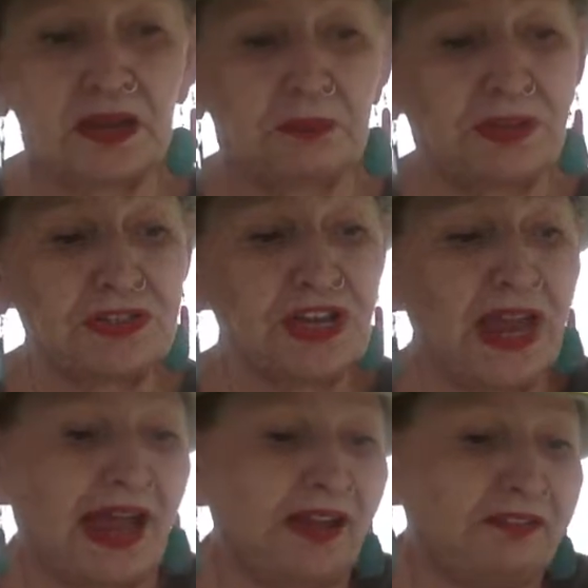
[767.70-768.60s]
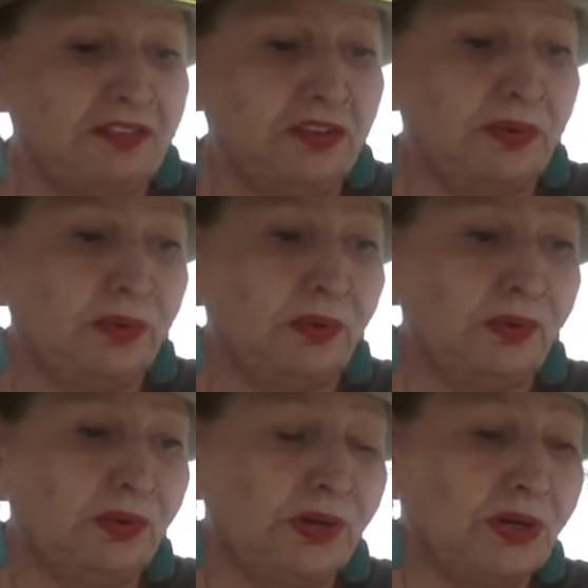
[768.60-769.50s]
But you have to,
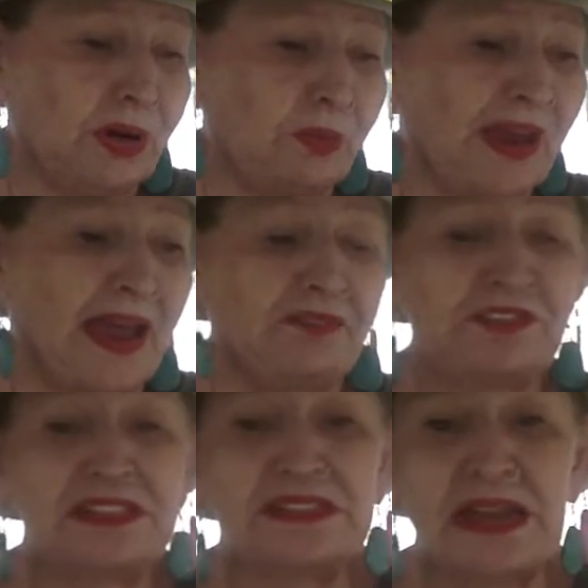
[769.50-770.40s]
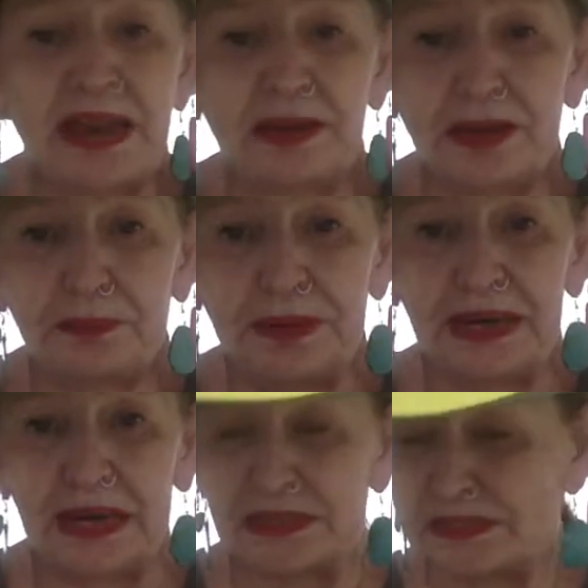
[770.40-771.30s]
you know, we have to stand up
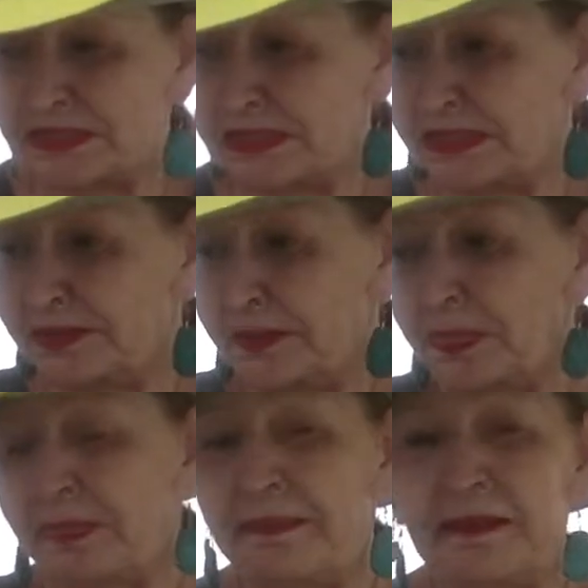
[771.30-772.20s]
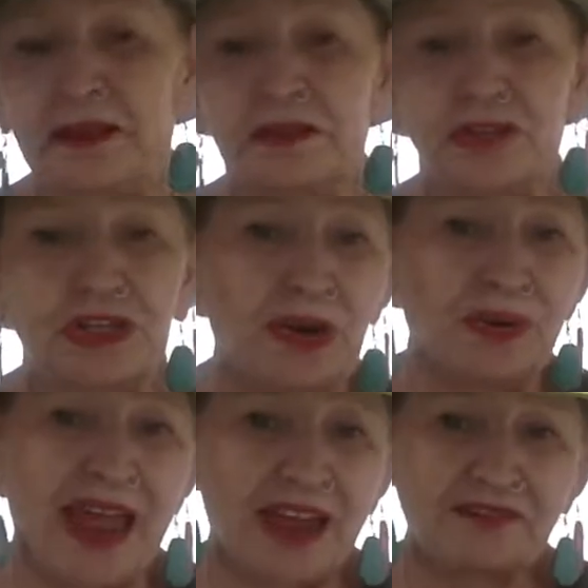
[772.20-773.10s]
against it. You
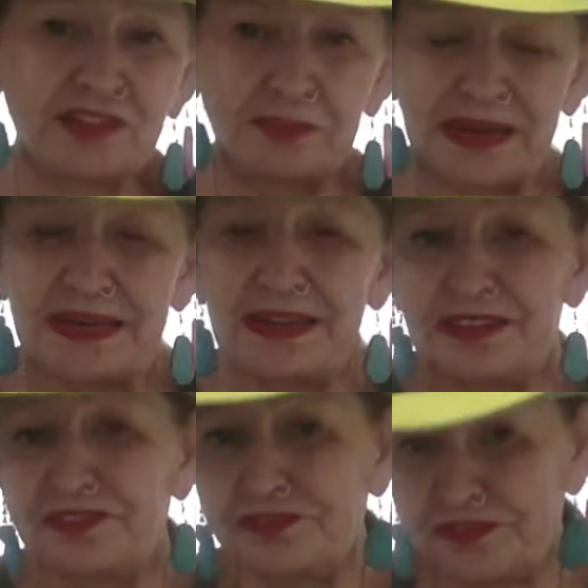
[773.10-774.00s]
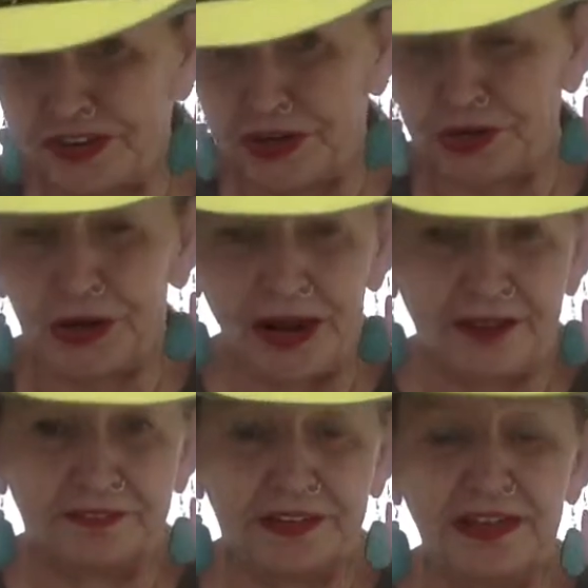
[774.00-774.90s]
don't have to be in fear
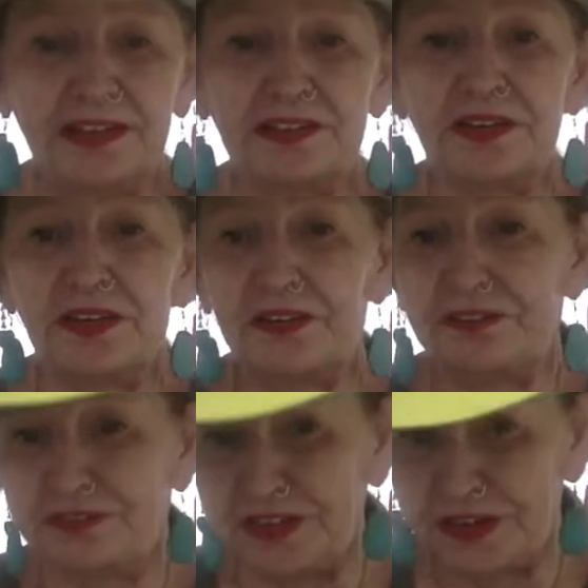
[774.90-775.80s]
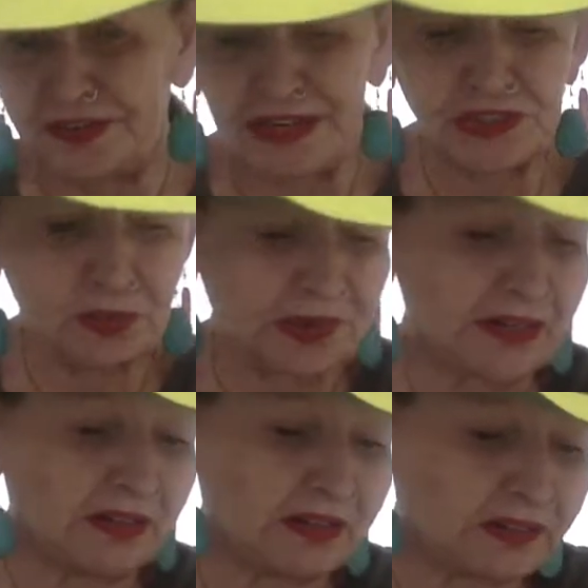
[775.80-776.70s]
of it. In fear, that's what
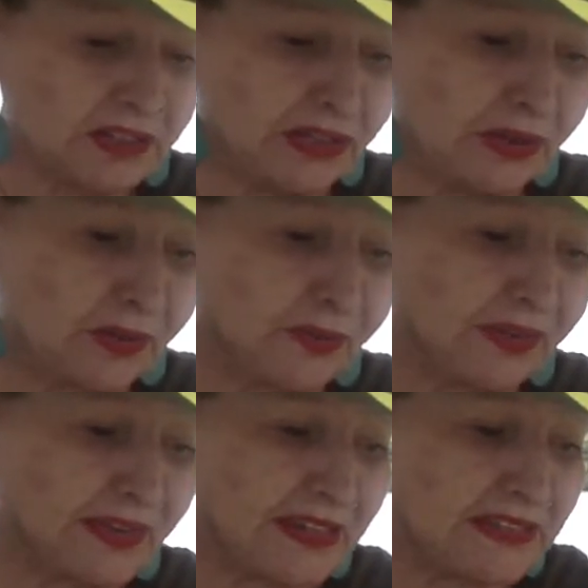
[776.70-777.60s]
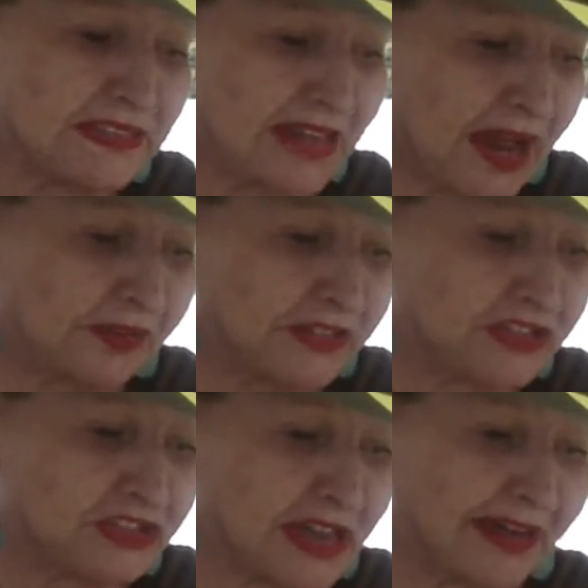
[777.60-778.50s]
it you know, this is how these
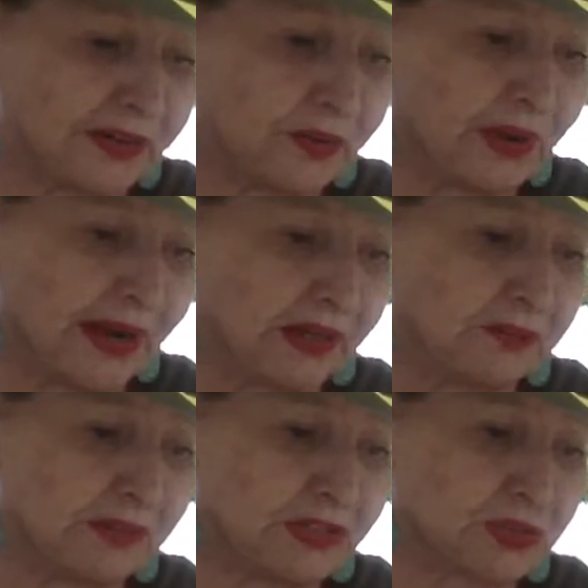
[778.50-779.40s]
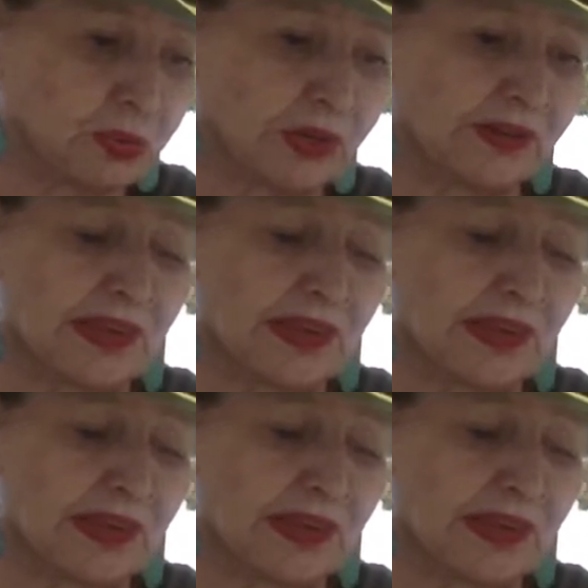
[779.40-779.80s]
shadow elements work.